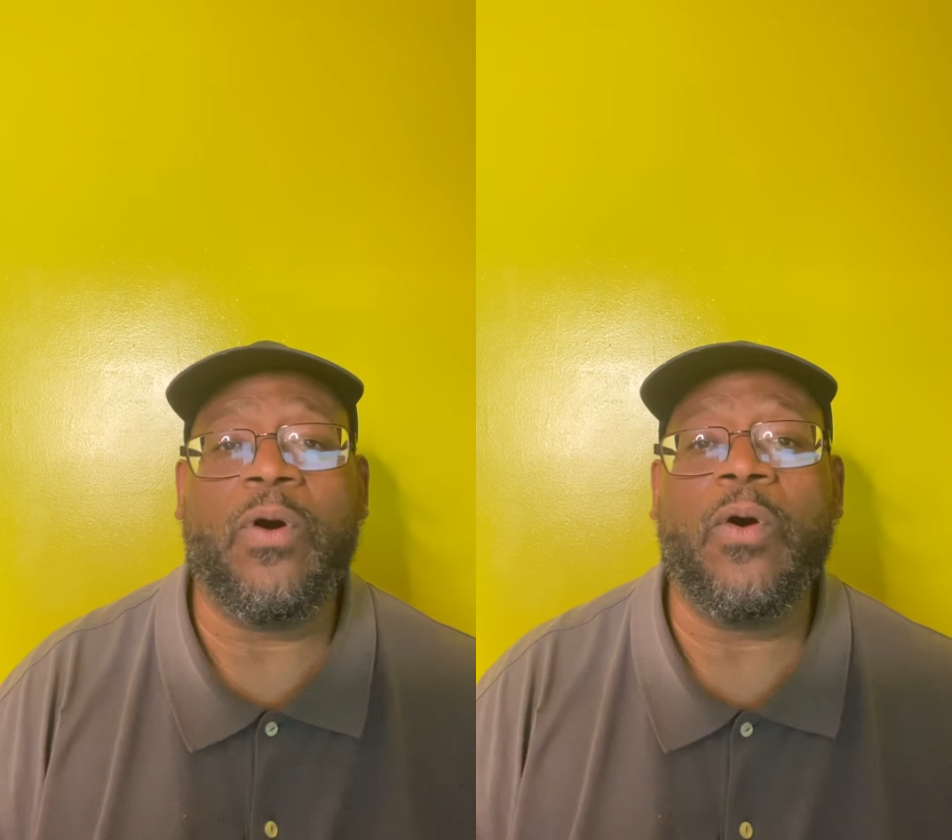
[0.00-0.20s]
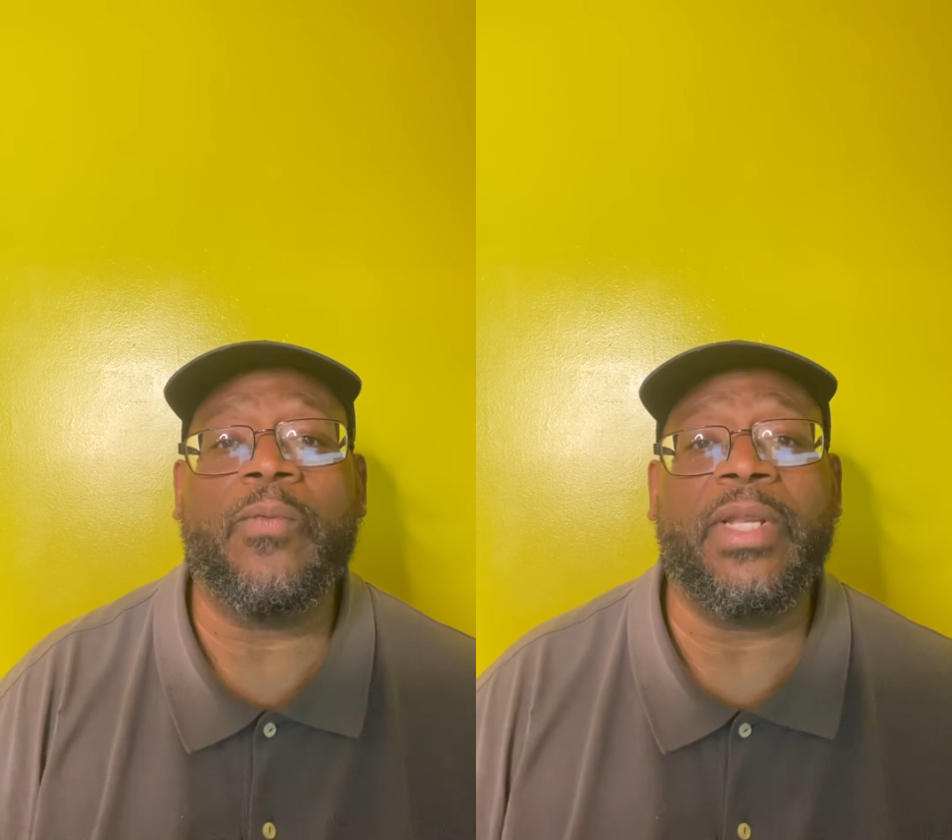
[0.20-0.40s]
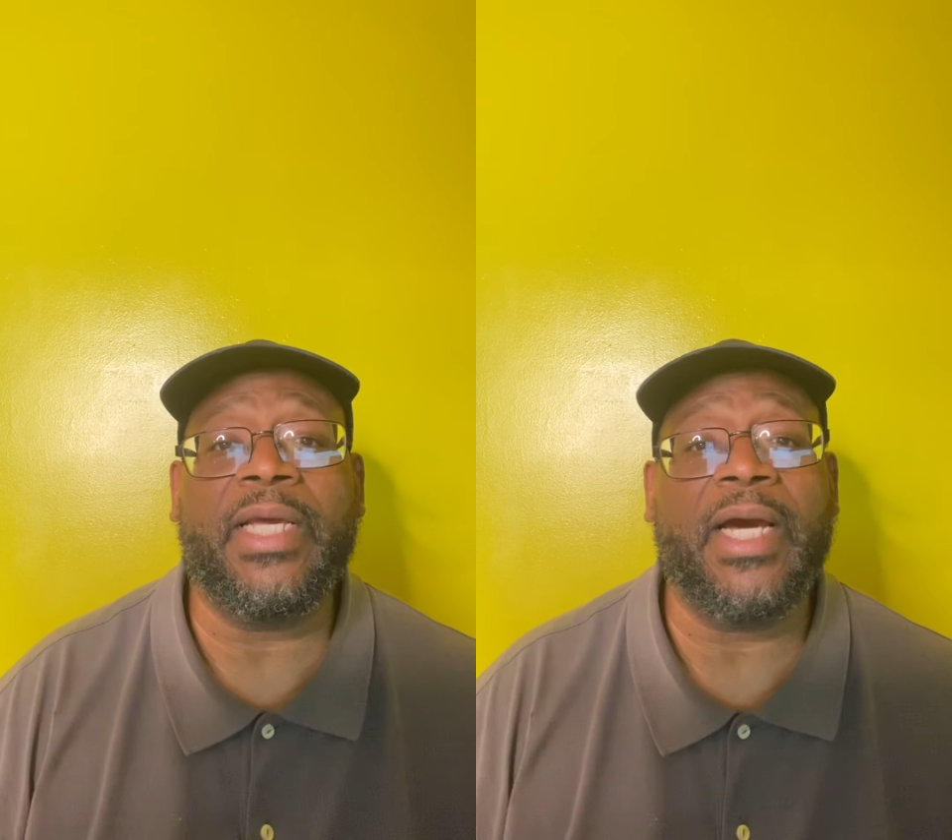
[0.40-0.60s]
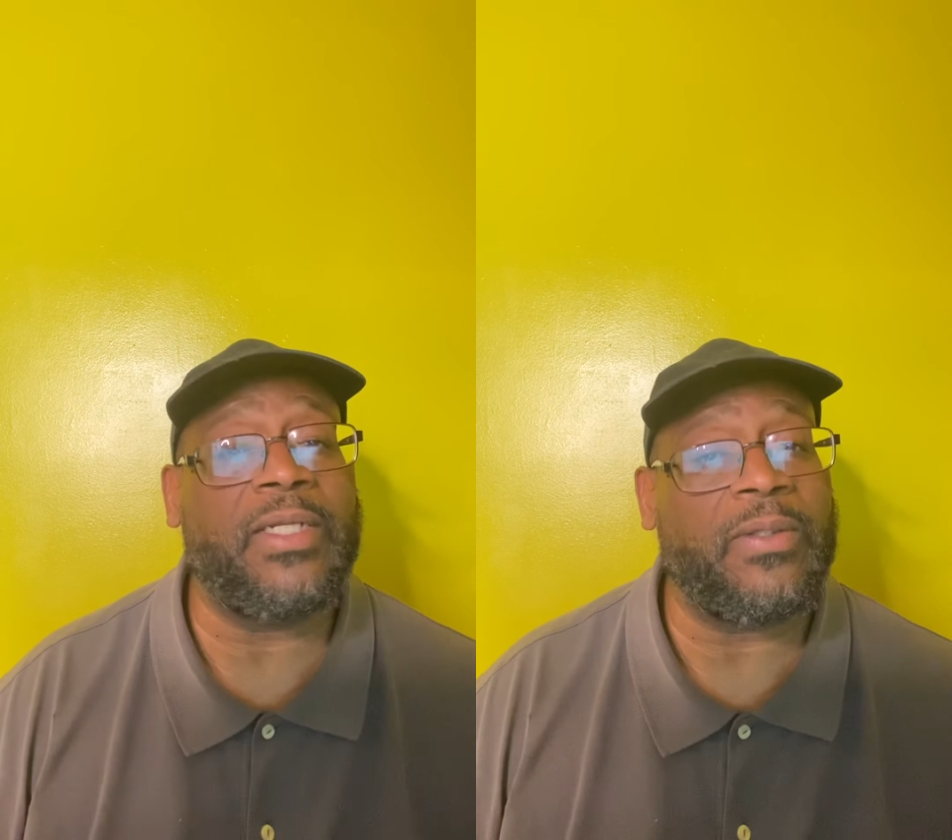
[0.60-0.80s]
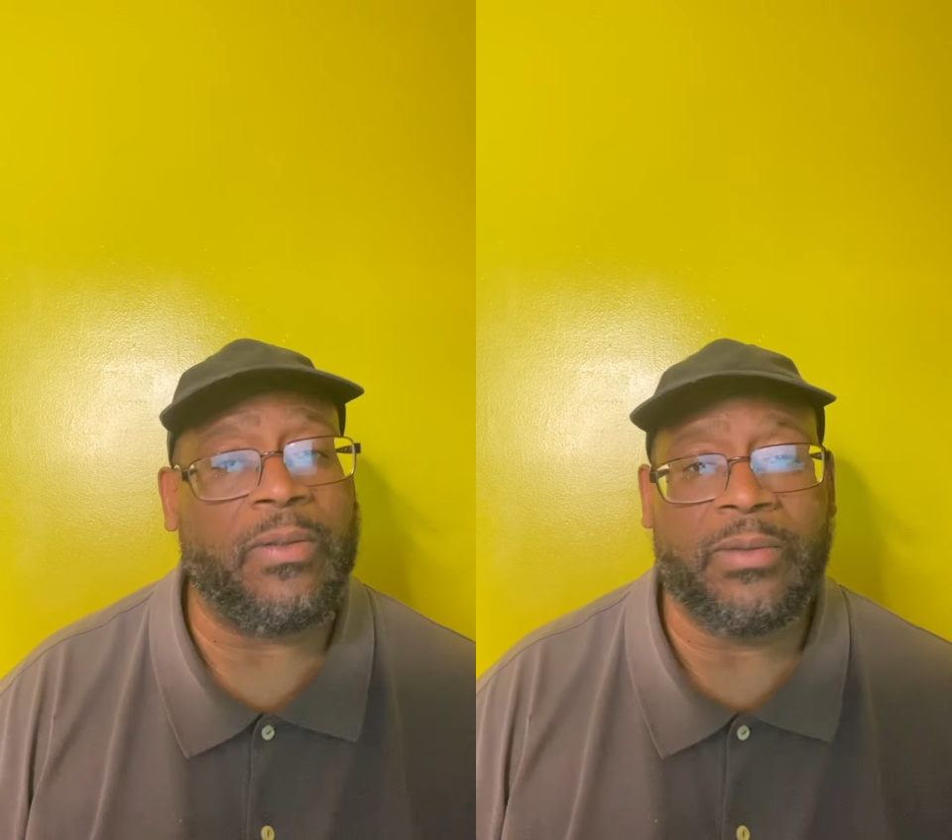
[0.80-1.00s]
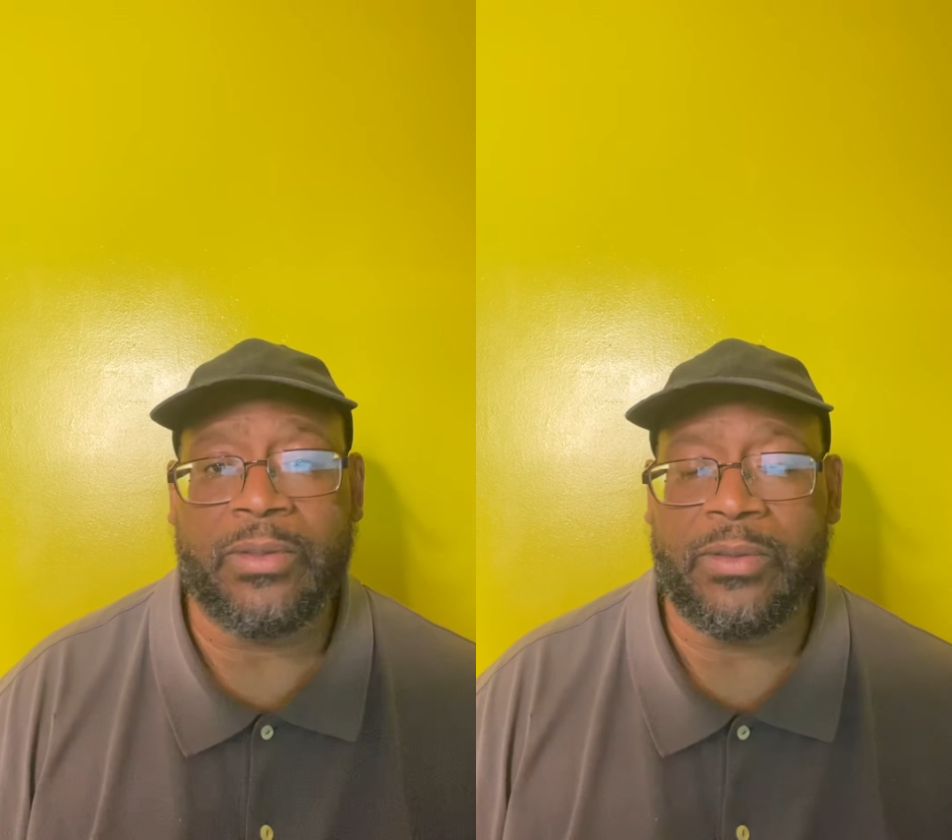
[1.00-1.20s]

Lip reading: already got it all under